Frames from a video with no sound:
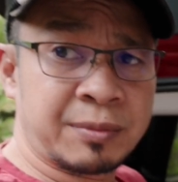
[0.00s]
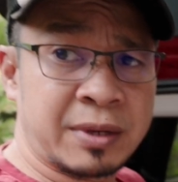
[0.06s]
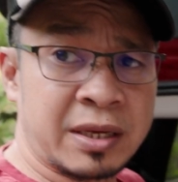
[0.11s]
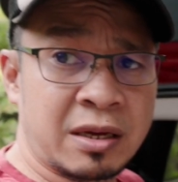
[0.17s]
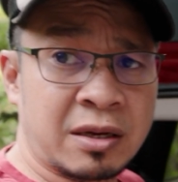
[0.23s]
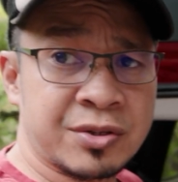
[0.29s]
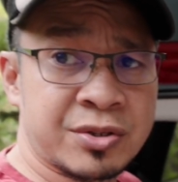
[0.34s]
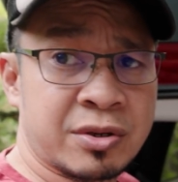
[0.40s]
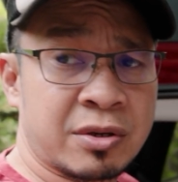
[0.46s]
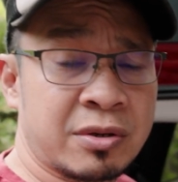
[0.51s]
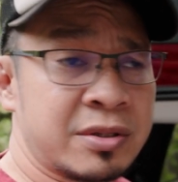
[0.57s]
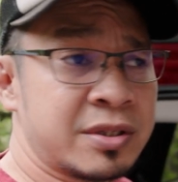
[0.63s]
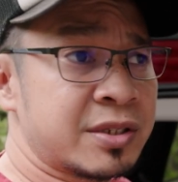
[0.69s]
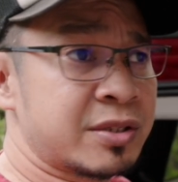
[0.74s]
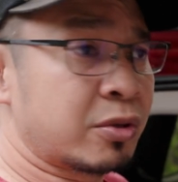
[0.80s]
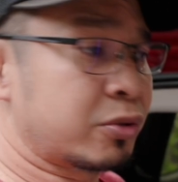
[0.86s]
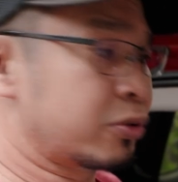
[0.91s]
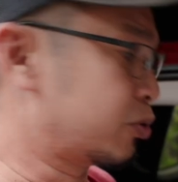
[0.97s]
me also.
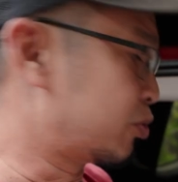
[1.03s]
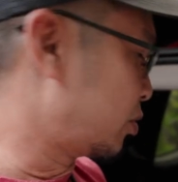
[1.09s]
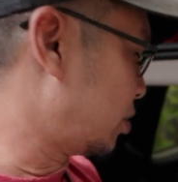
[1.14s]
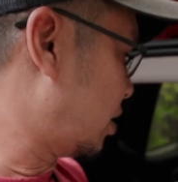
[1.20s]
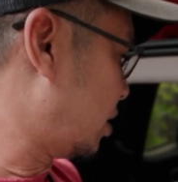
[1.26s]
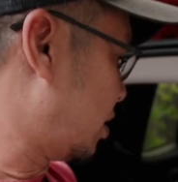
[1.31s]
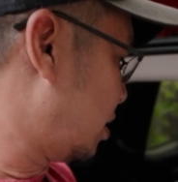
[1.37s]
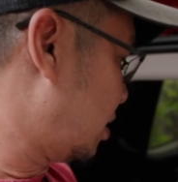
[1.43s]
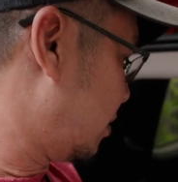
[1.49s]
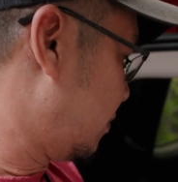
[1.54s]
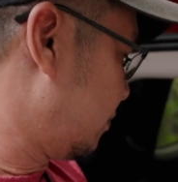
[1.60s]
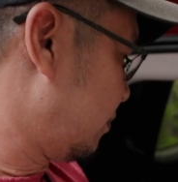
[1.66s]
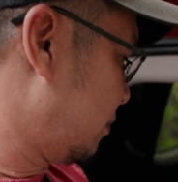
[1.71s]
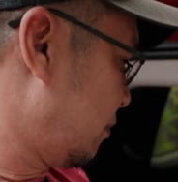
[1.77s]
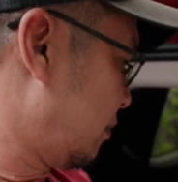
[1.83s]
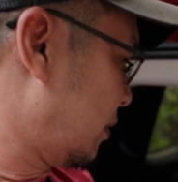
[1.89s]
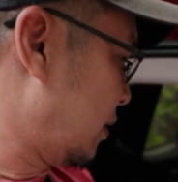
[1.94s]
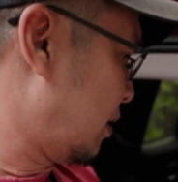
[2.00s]
It's the
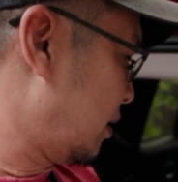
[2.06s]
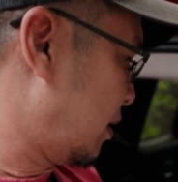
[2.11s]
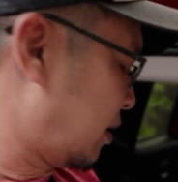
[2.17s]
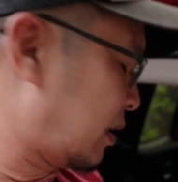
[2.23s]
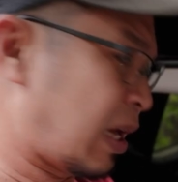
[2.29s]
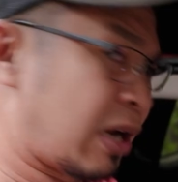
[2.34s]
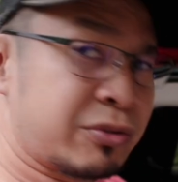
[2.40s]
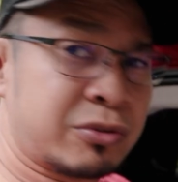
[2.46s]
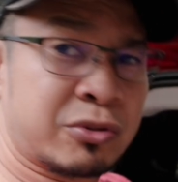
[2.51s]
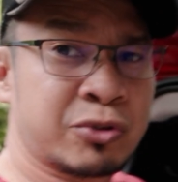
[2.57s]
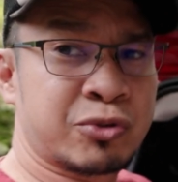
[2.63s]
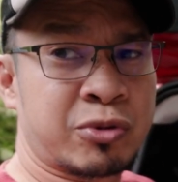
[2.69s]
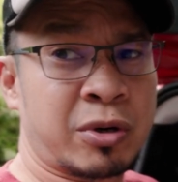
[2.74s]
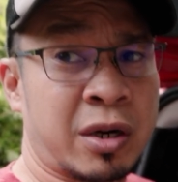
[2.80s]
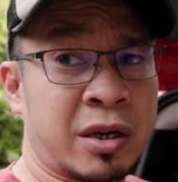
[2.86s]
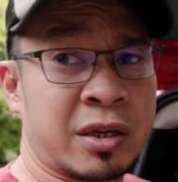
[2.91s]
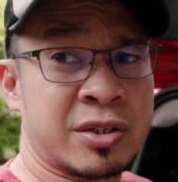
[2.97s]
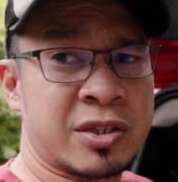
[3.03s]
Cloud
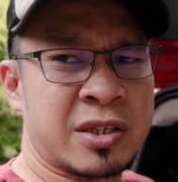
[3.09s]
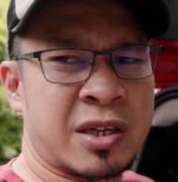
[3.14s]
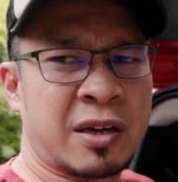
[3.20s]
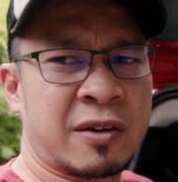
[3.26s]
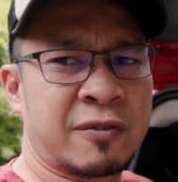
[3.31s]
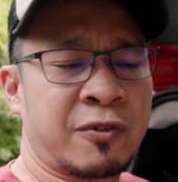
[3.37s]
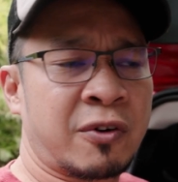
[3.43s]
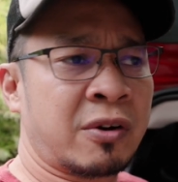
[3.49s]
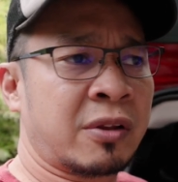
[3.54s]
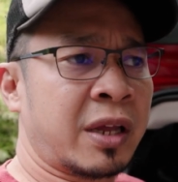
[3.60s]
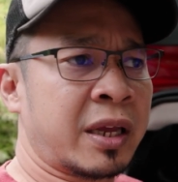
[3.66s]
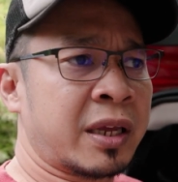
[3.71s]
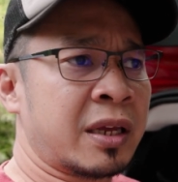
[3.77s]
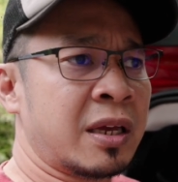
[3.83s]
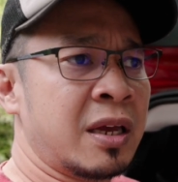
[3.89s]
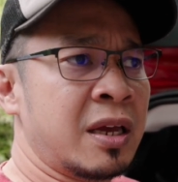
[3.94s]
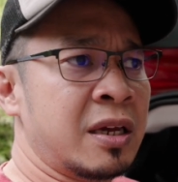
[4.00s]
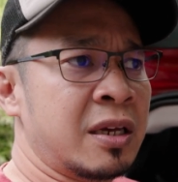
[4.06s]
Ultra. It's for like
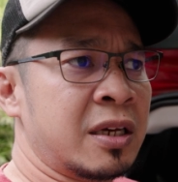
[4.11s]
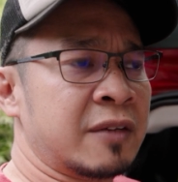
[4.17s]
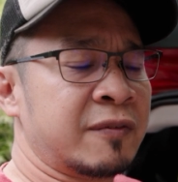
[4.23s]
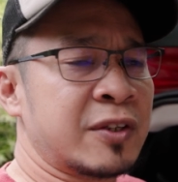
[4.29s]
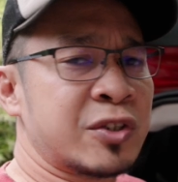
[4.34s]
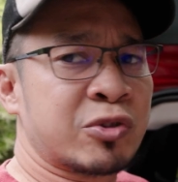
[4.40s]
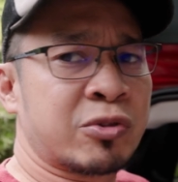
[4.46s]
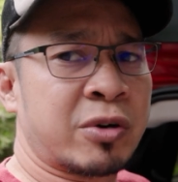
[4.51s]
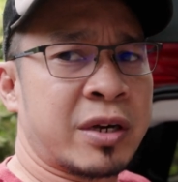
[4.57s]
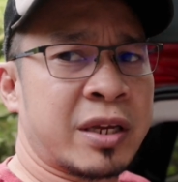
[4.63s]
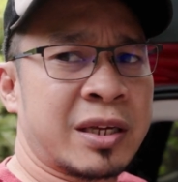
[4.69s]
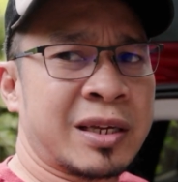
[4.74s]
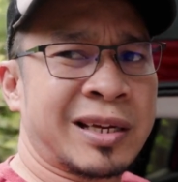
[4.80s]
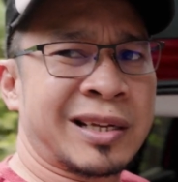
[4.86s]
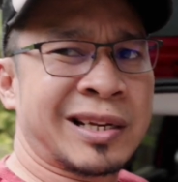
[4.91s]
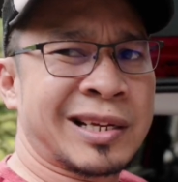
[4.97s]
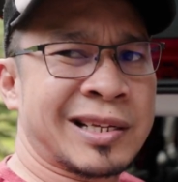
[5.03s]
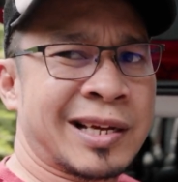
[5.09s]
adventure running,
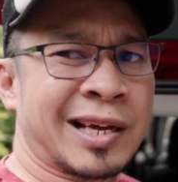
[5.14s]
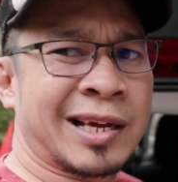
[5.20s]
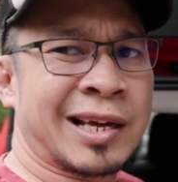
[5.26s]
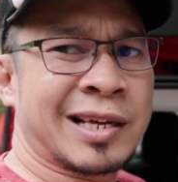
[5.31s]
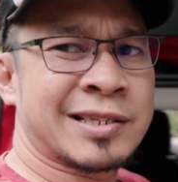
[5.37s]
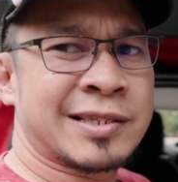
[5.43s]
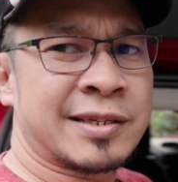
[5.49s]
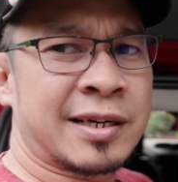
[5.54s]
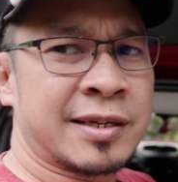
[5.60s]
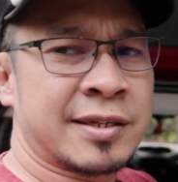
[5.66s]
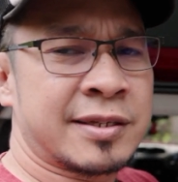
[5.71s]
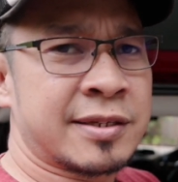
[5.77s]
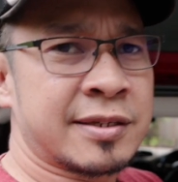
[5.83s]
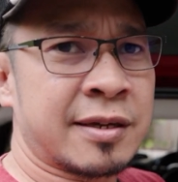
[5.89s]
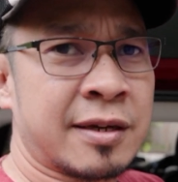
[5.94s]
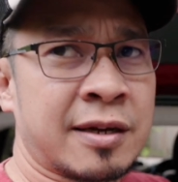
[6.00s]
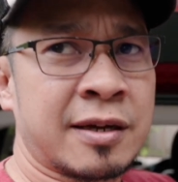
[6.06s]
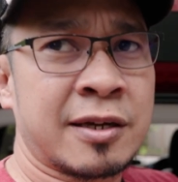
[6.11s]
and it has
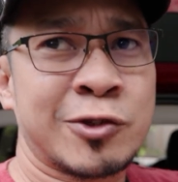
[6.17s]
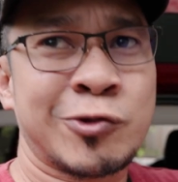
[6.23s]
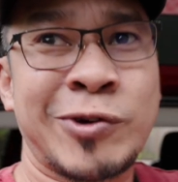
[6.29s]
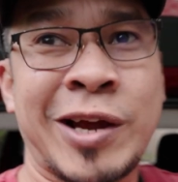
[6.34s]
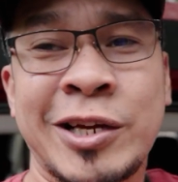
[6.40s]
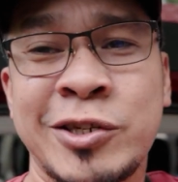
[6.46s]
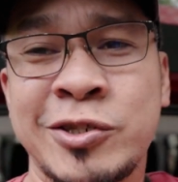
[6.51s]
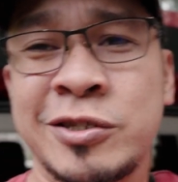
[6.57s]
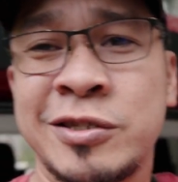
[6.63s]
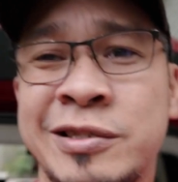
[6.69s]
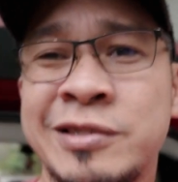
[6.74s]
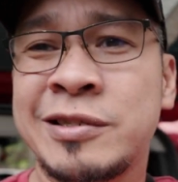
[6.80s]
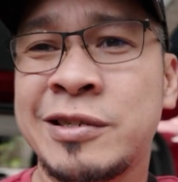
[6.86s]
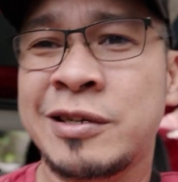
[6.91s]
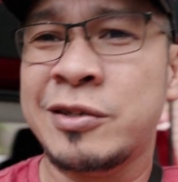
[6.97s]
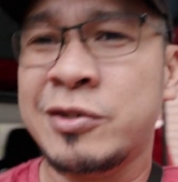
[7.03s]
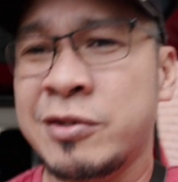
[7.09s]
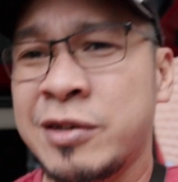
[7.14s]
nice traction
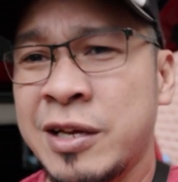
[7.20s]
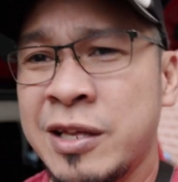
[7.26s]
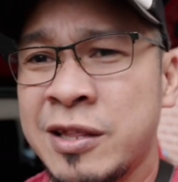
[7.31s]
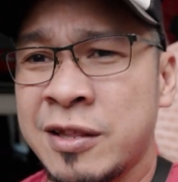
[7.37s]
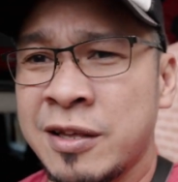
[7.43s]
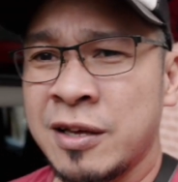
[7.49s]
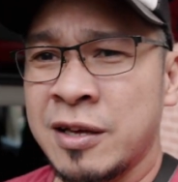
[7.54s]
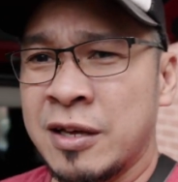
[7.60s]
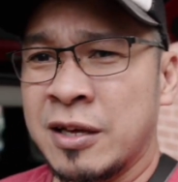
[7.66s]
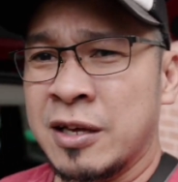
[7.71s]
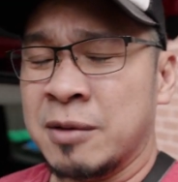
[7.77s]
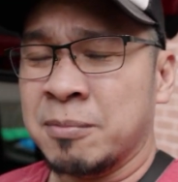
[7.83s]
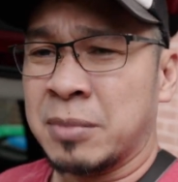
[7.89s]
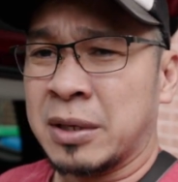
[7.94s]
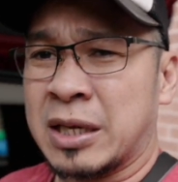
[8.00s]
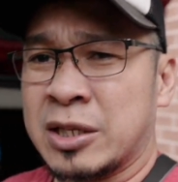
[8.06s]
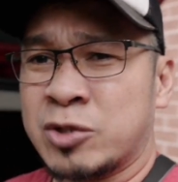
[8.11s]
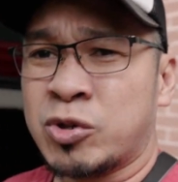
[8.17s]
underneath.
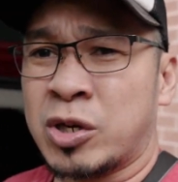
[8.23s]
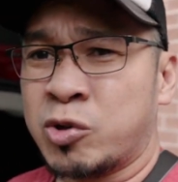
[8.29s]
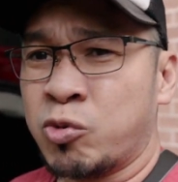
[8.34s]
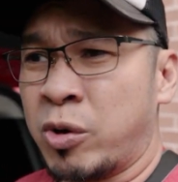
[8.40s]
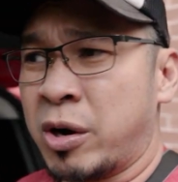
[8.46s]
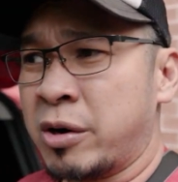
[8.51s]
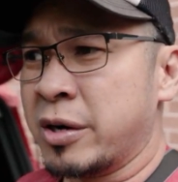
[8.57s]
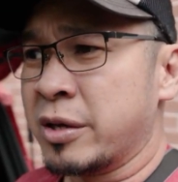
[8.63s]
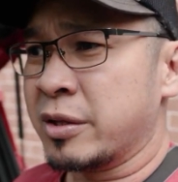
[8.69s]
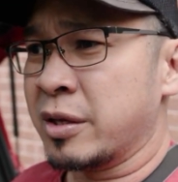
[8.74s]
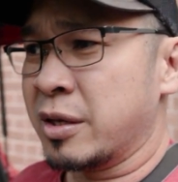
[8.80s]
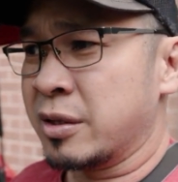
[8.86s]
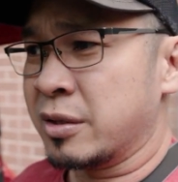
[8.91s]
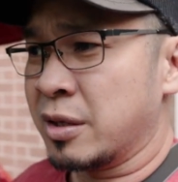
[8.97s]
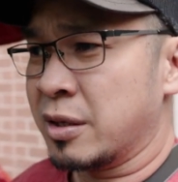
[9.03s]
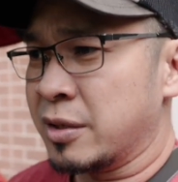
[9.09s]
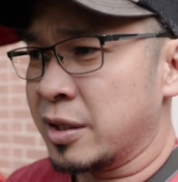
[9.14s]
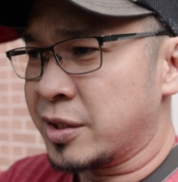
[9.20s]
But I tried to wear it,
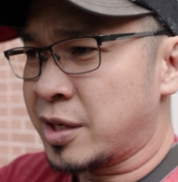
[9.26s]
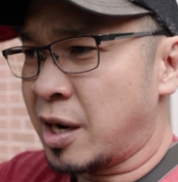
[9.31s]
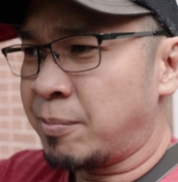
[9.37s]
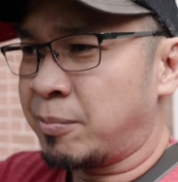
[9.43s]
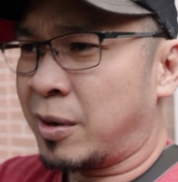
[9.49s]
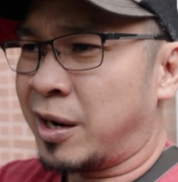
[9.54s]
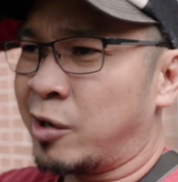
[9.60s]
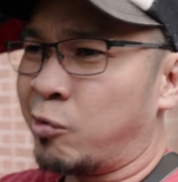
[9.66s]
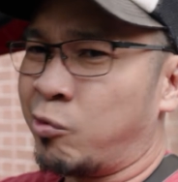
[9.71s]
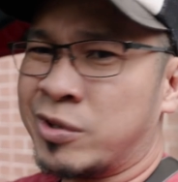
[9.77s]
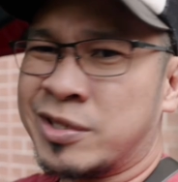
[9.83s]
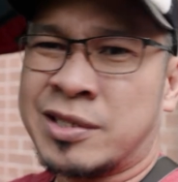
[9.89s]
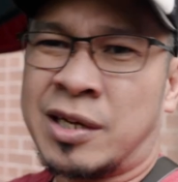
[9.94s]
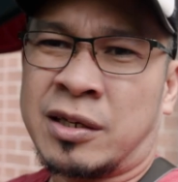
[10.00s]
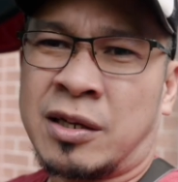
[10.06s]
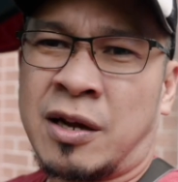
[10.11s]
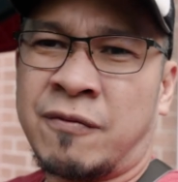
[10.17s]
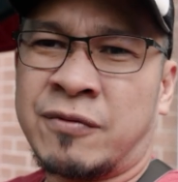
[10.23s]
and the top part was
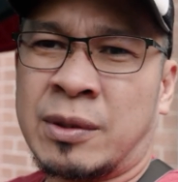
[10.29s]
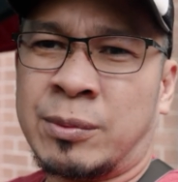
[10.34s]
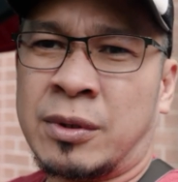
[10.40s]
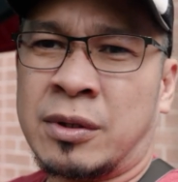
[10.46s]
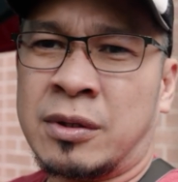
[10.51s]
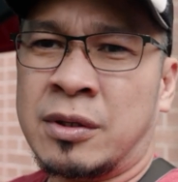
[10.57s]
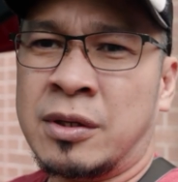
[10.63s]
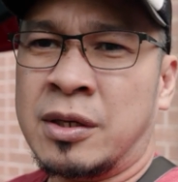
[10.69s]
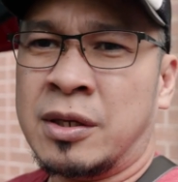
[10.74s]
not comfortable.